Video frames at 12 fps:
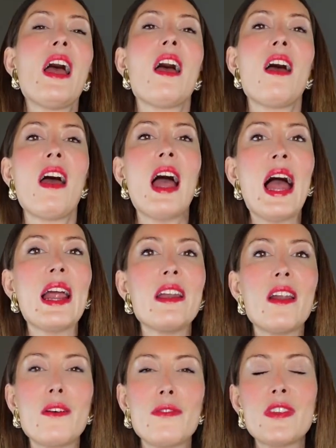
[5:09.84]
I
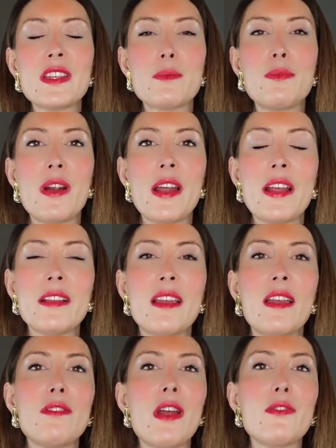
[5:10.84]
love this brand.
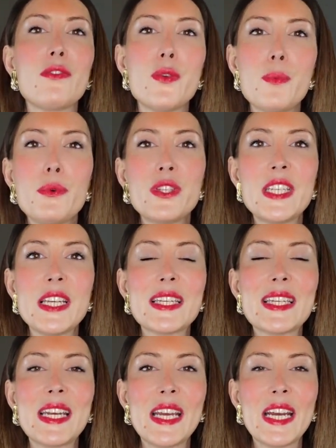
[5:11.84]
There are a few
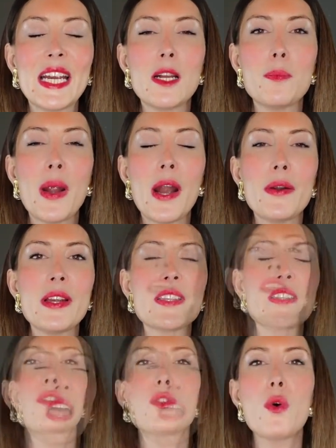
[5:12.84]
boutiques here in
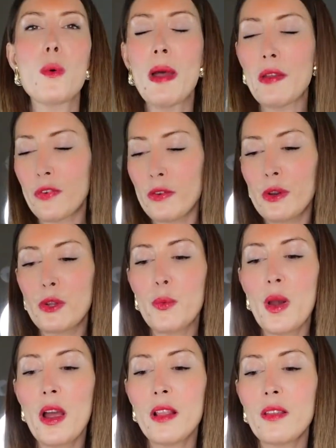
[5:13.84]
Paris. So my favorite
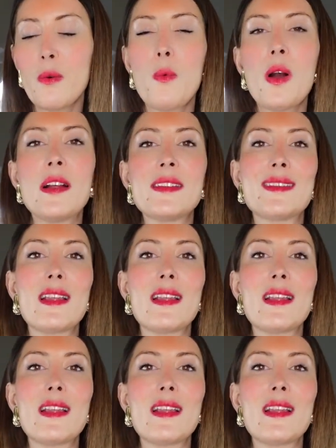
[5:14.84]
one was